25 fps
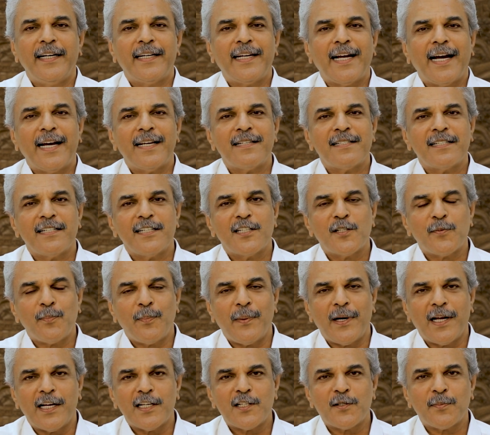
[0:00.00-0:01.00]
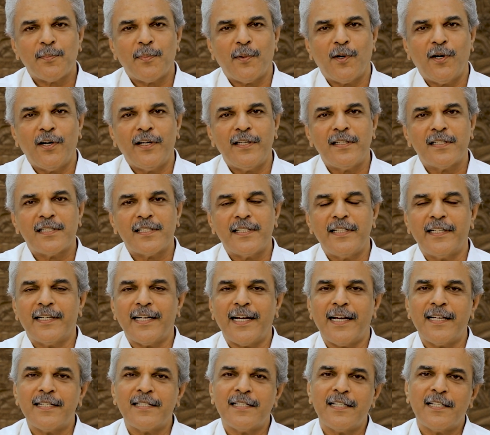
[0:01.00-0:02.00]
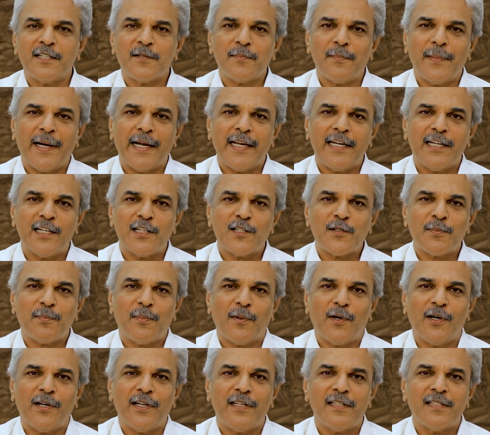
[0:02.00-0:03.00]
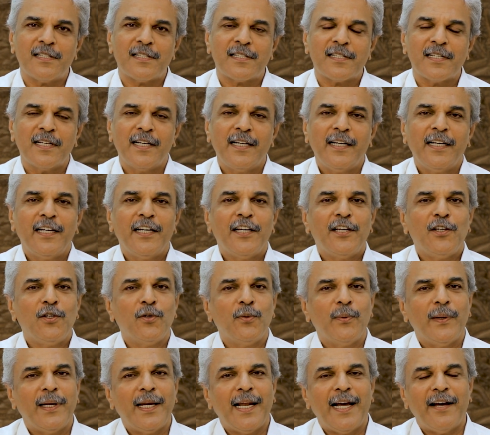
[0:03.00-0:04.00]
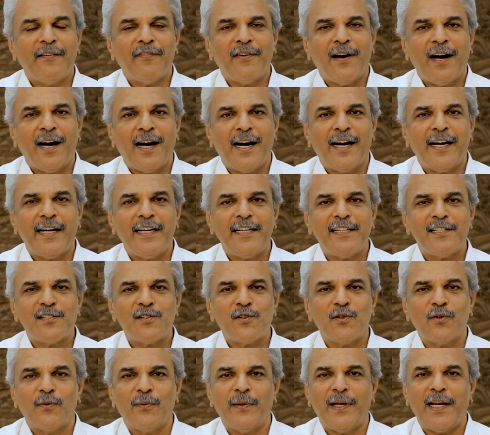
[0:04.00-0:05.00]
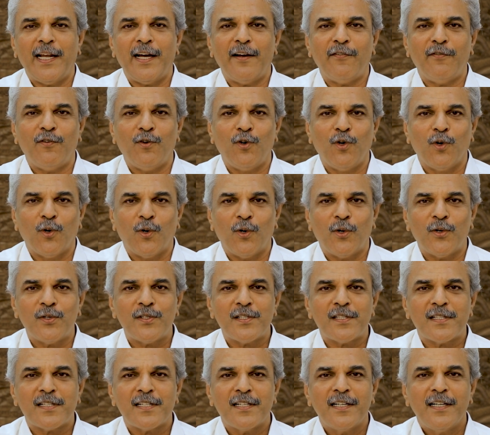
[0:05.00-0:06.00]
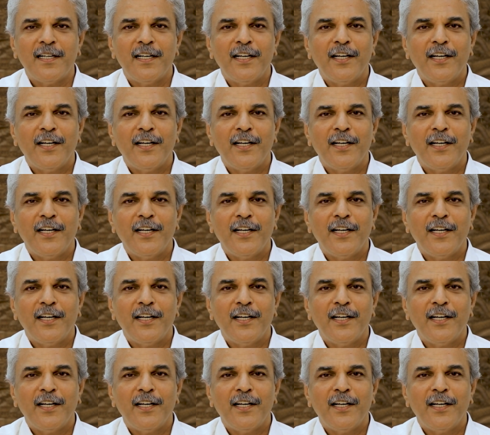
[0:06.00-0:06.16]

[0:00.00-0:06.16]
It has its plus points, it has its minus points. You will have highs, you will have lows.